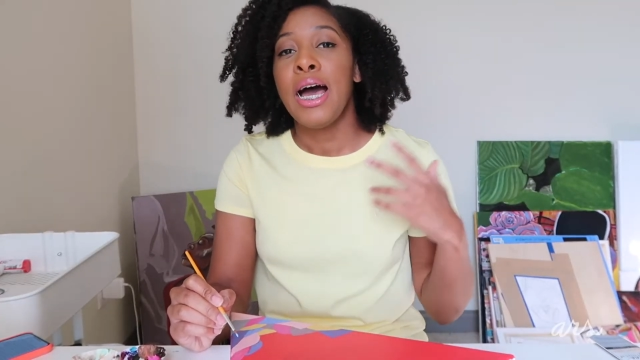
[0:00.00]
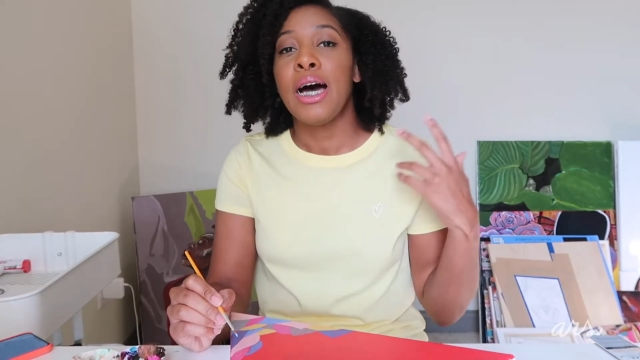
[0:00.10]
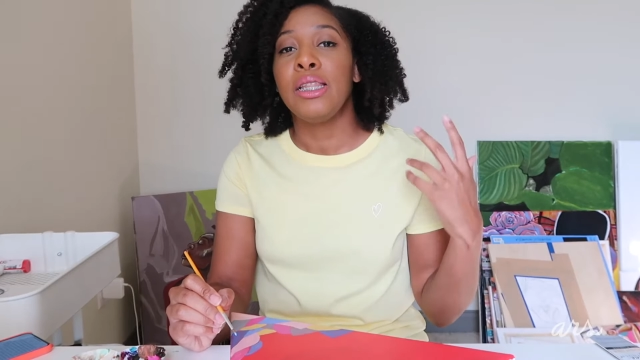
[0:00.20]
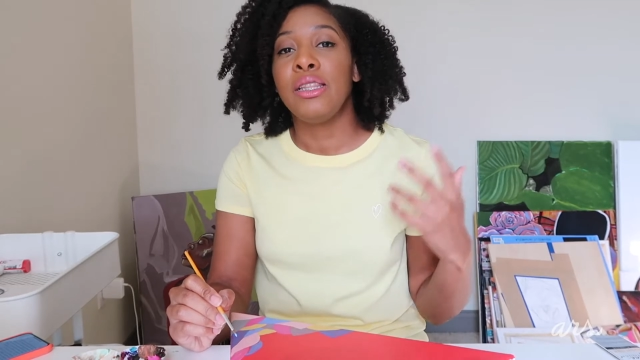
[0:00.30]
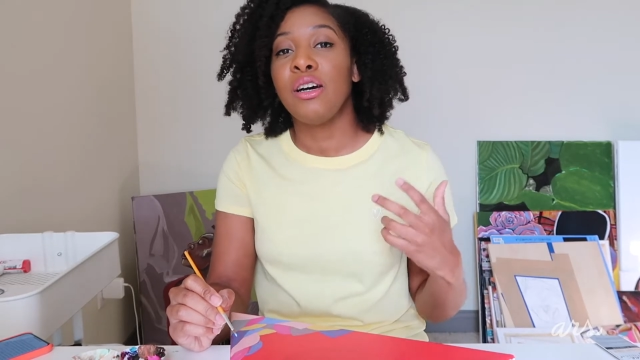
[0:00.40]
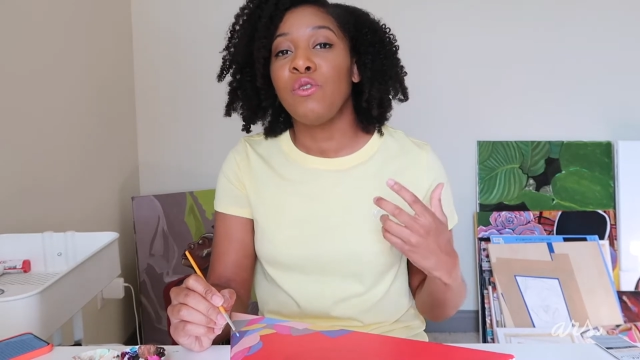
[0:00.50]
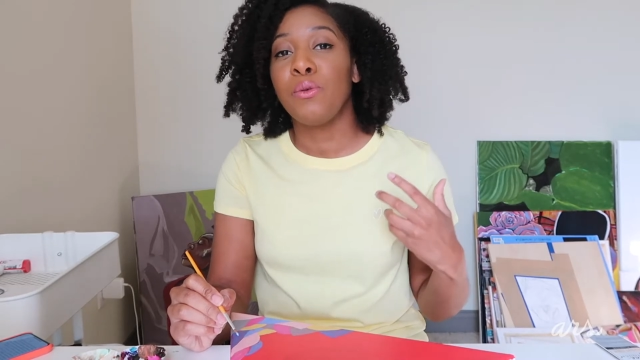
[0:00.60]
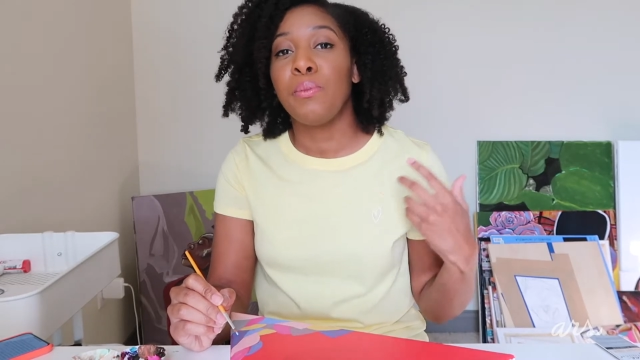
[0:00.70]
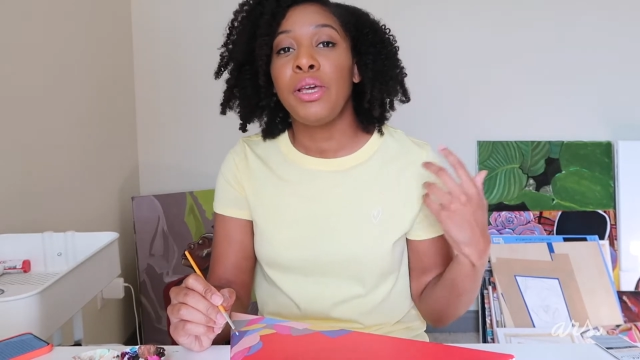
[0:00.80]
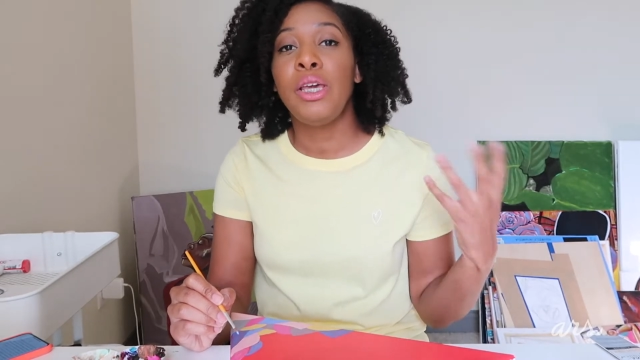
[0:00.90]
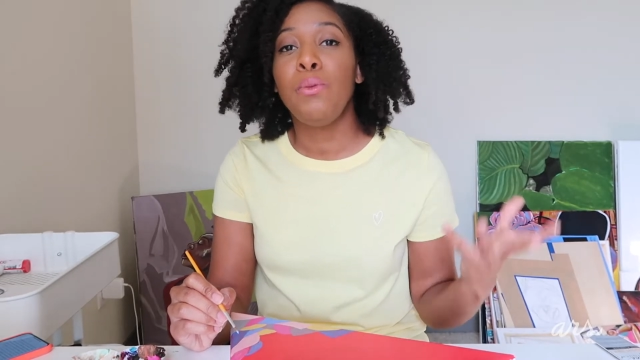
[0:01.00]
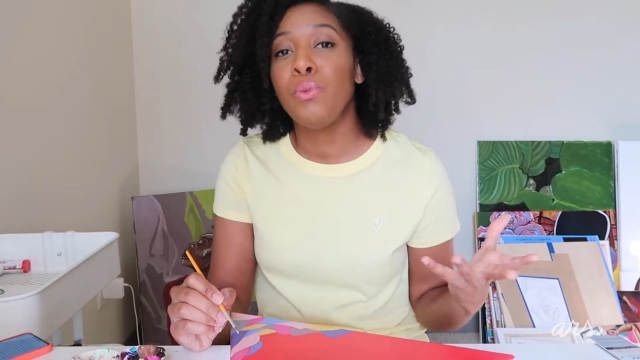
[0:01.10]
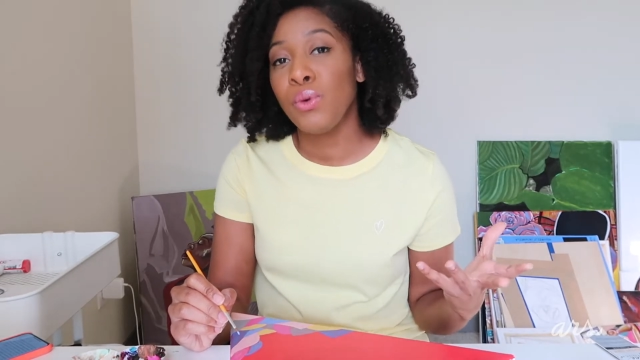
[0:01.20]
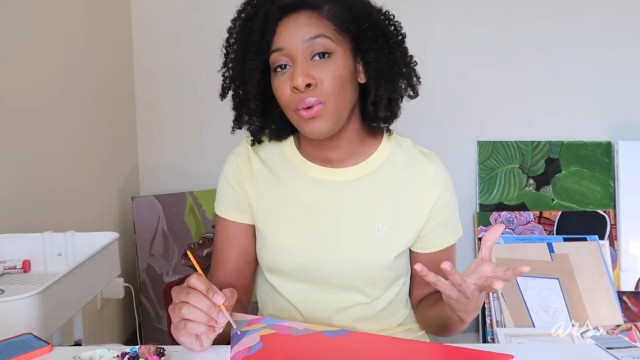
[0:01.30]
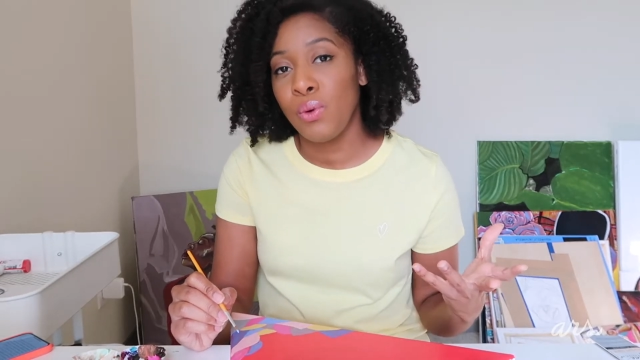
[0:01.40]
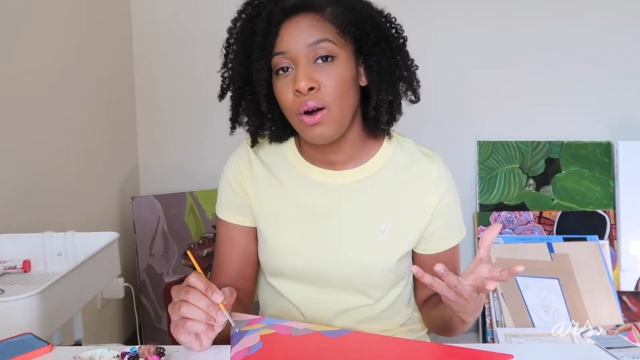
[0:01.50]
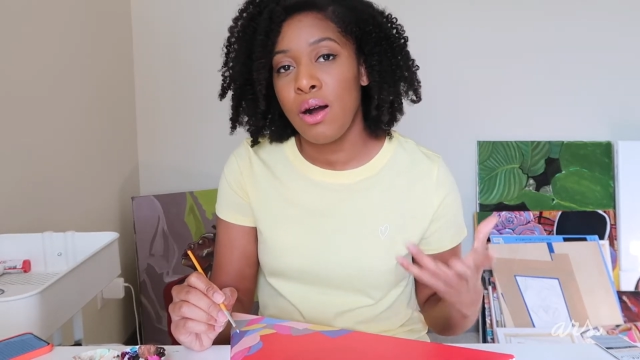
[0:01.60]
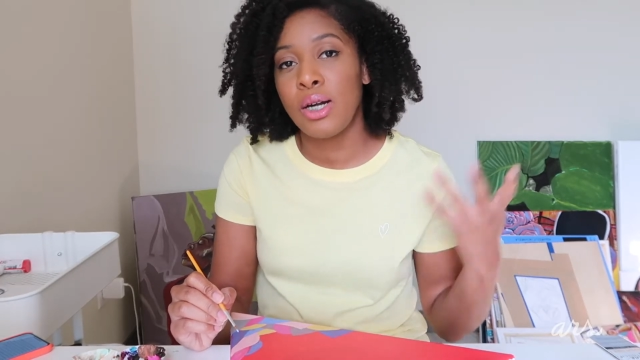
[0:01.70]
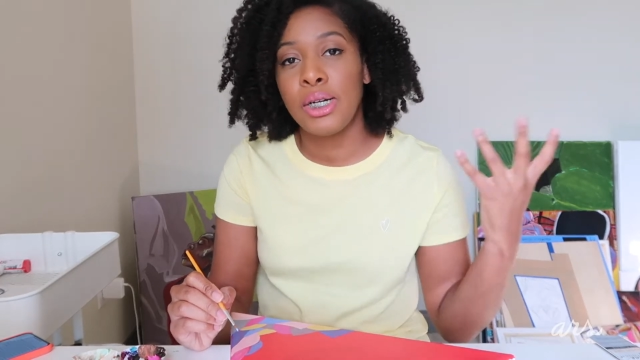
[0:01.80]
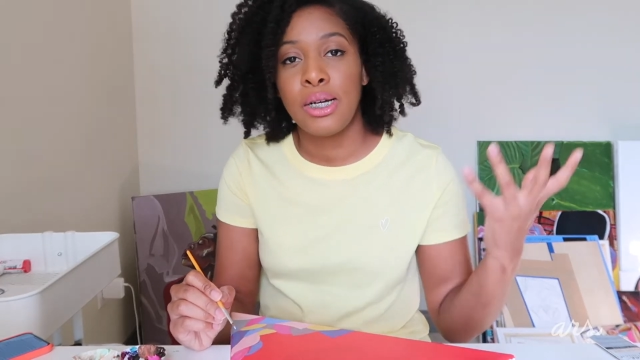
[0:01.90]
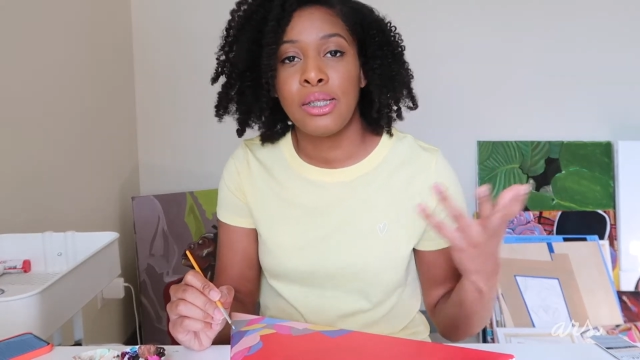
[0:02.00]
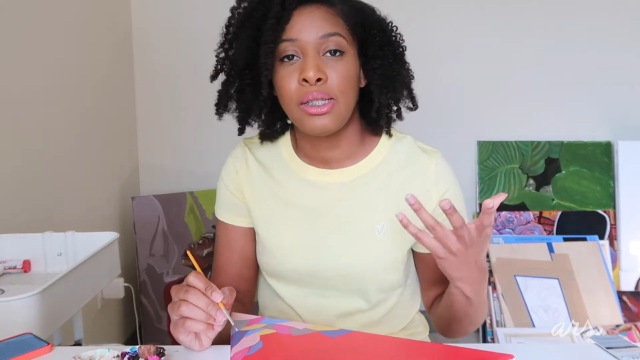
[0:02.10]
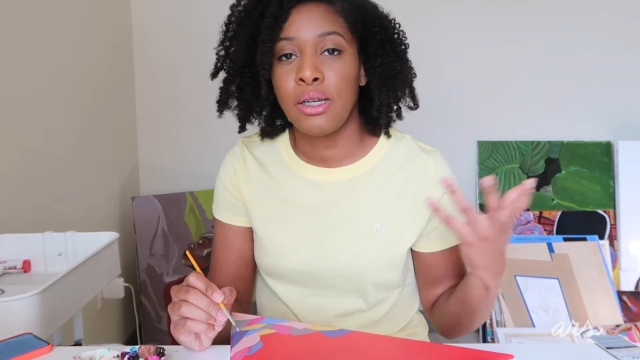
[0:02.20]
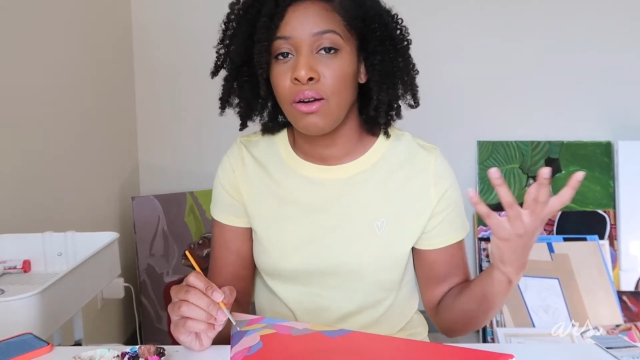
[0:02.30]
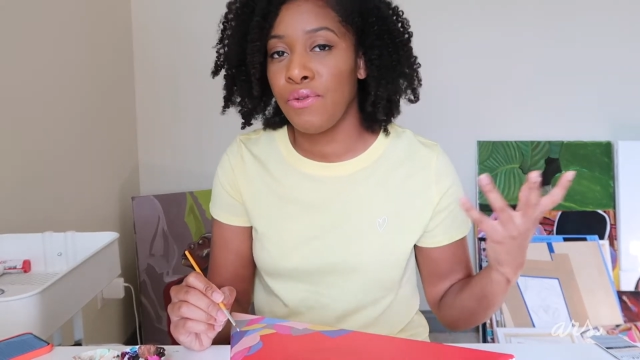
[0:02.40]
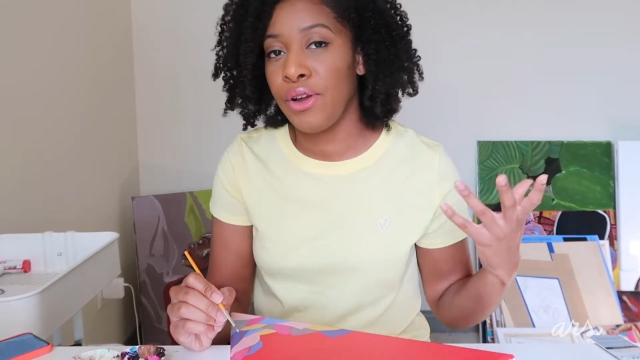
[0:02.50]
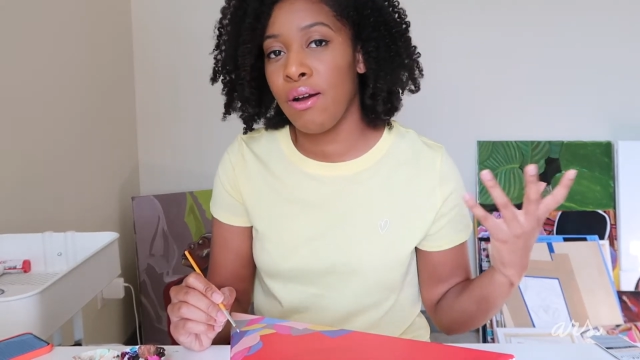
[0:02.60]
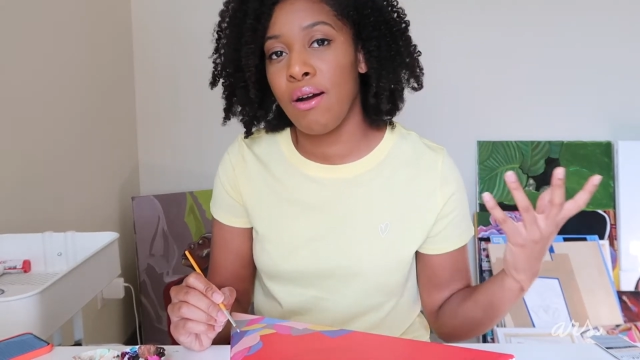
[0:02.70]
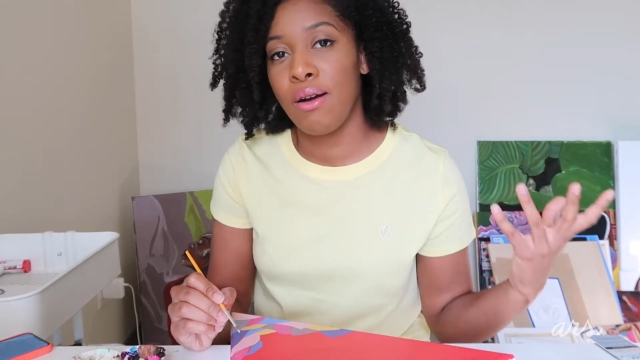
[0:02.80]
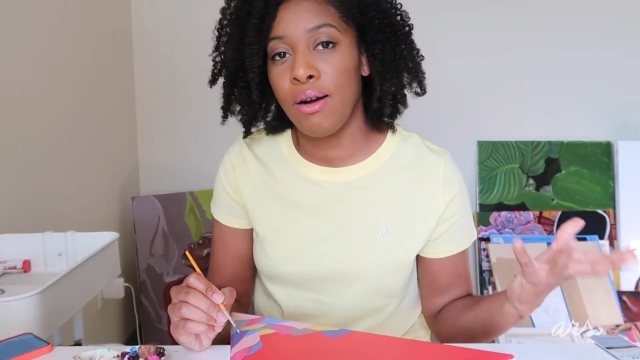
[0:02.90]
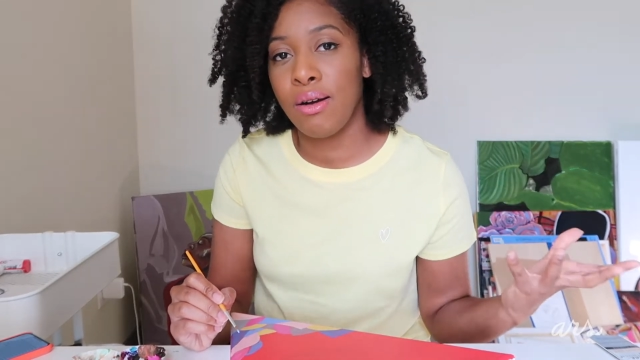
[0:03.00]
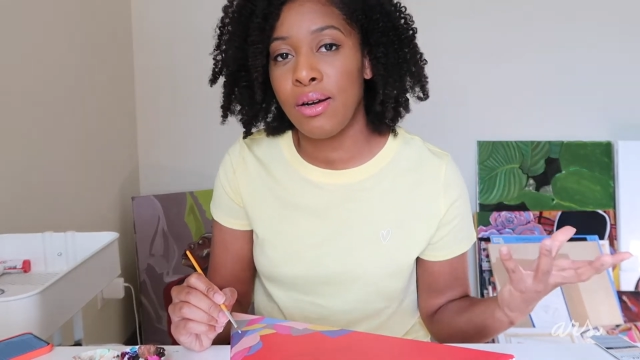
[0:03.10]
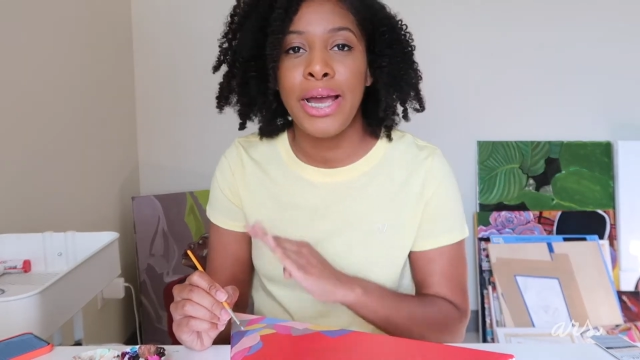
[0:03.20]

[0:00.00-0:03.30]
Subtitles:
enough people are not discovering our art.